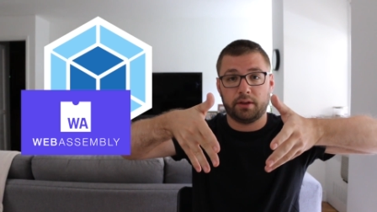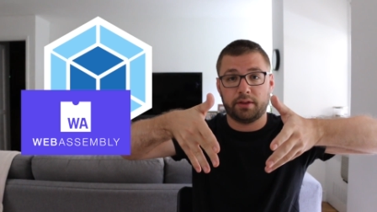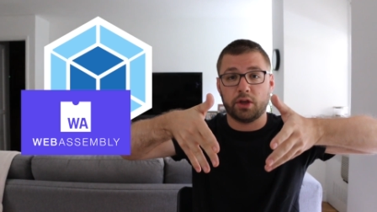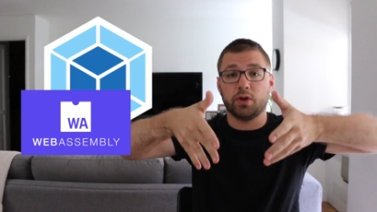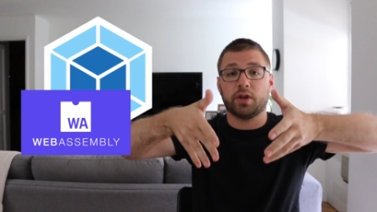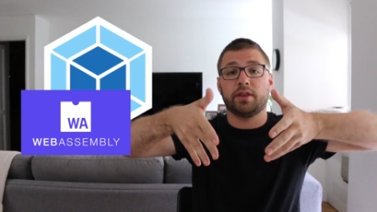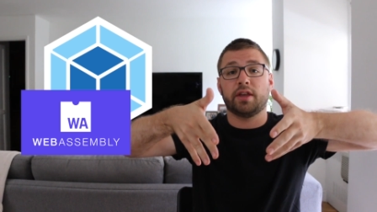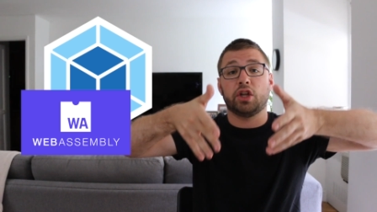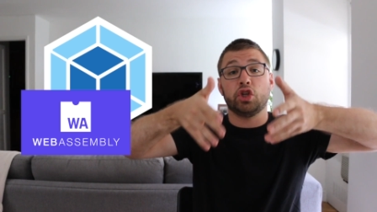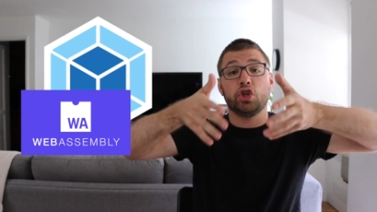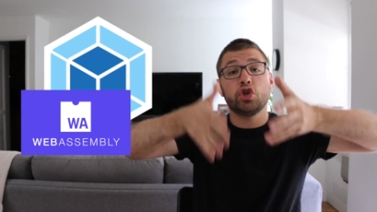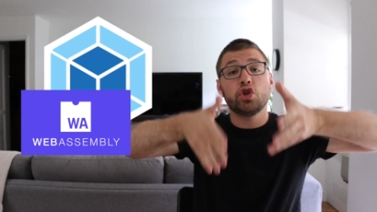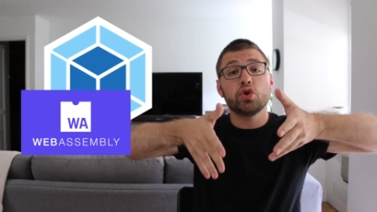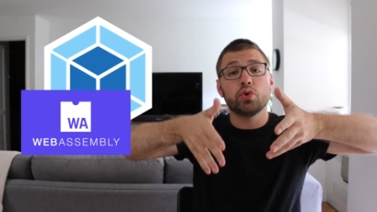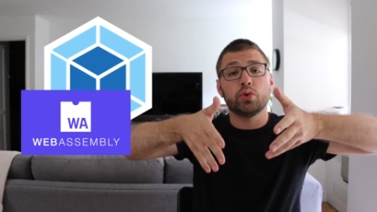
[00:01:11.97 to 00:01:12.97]
that you can
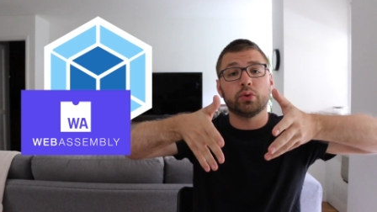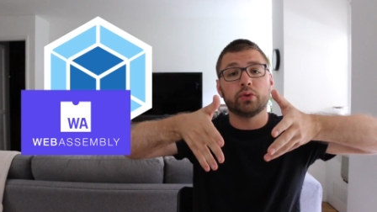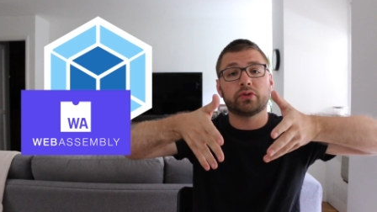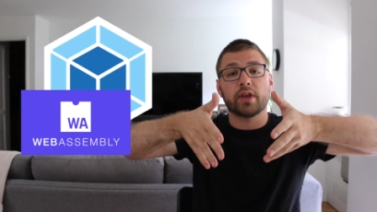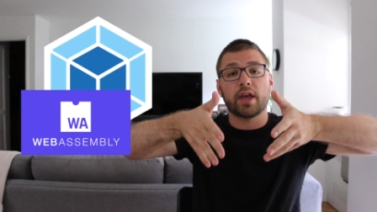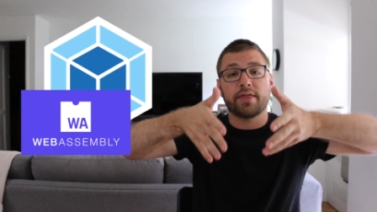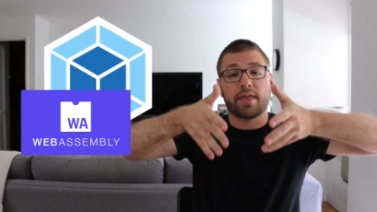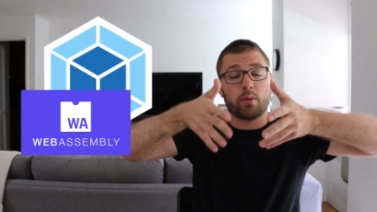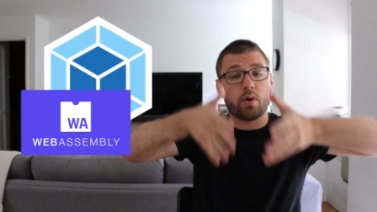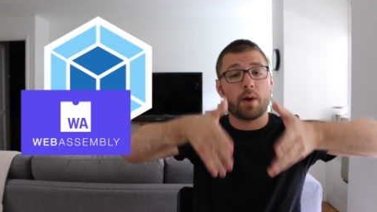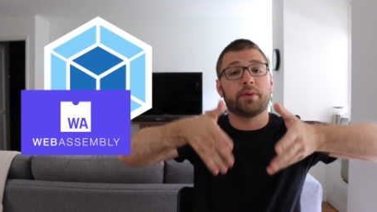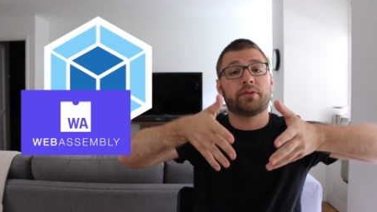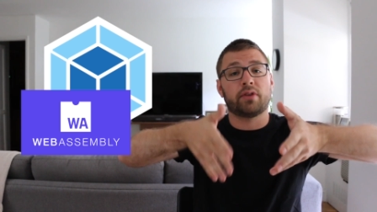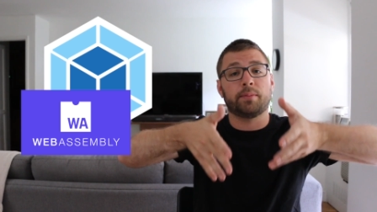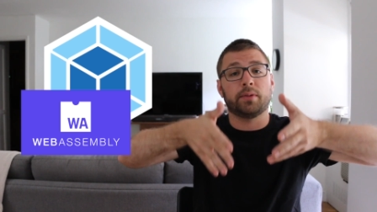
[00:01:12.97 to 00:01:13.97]
then use that
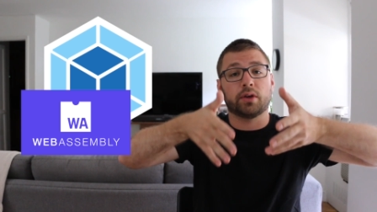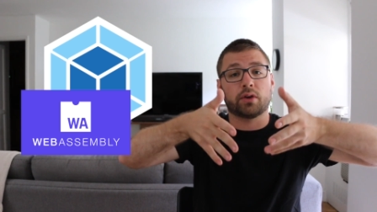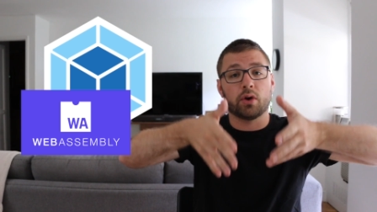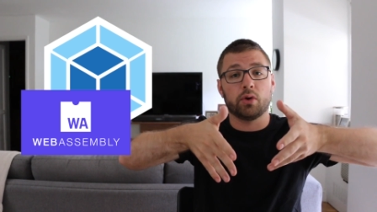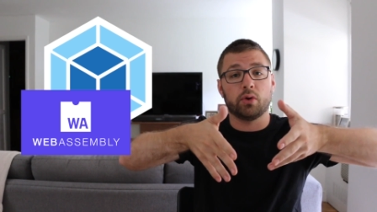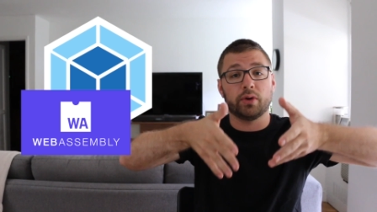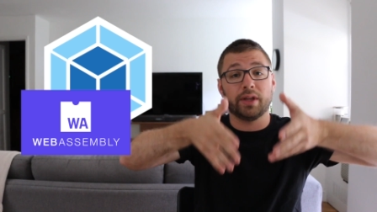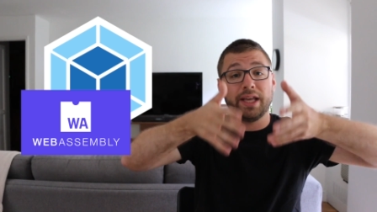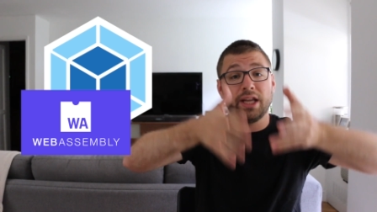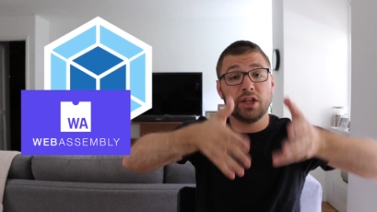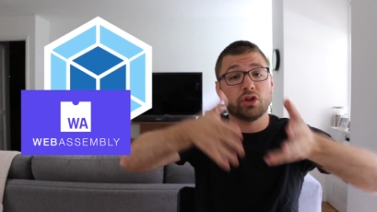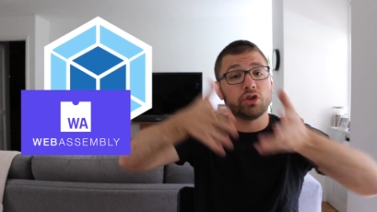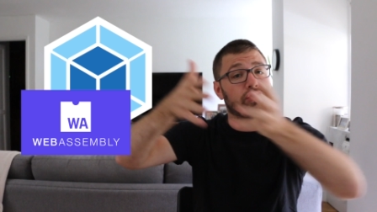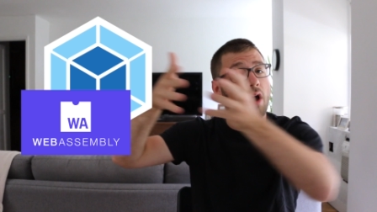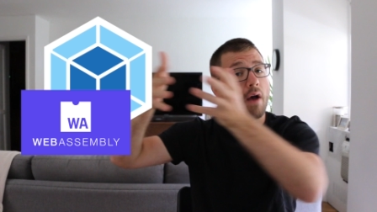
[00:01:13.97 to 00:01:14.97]
WebAssembly code
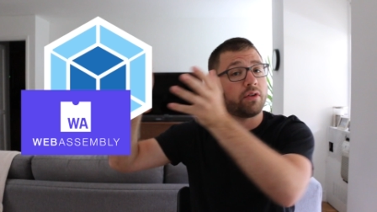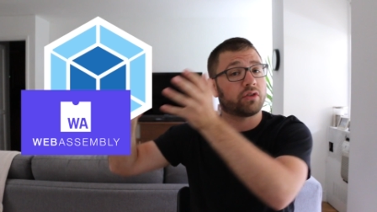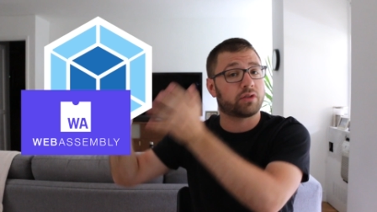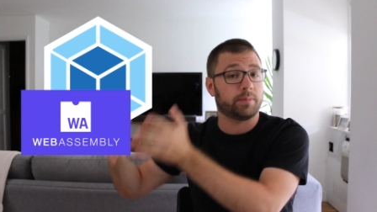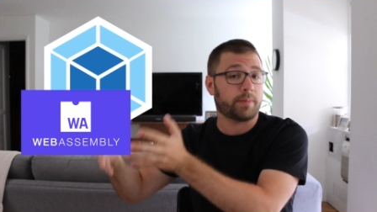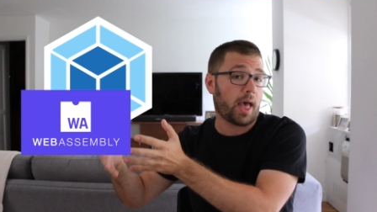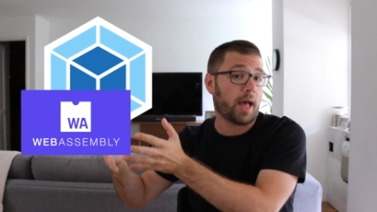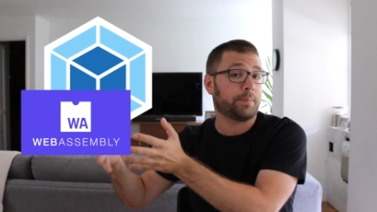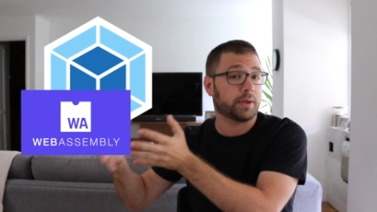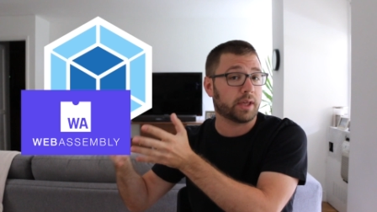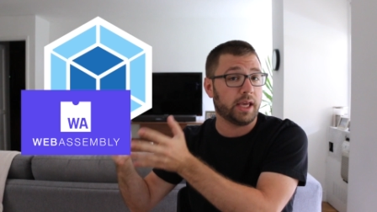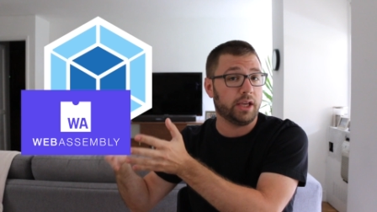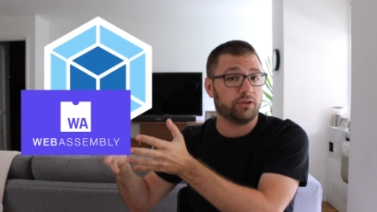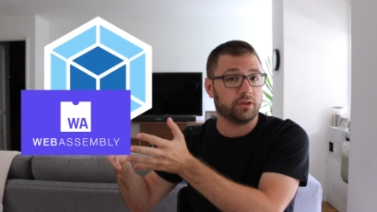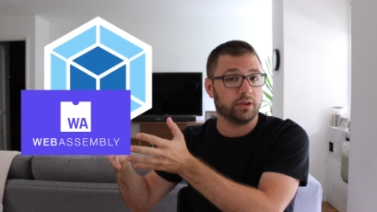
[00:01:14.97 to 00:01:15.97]
in your JavaScript
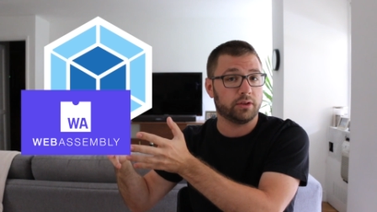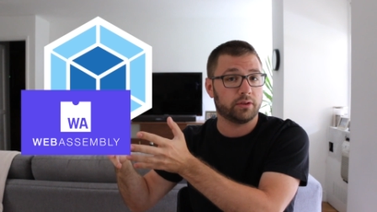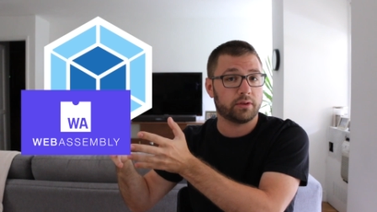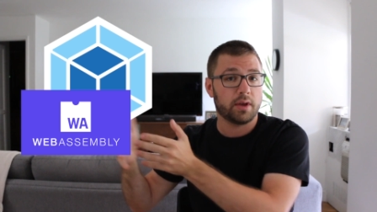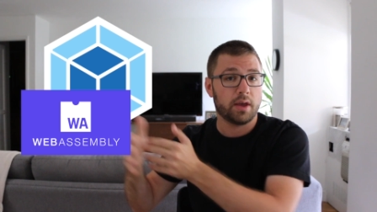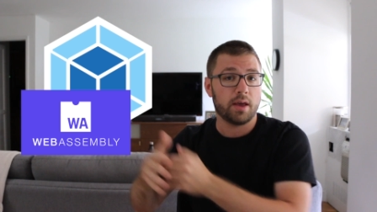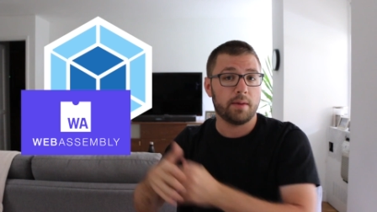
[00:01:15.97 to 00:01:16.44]
applications,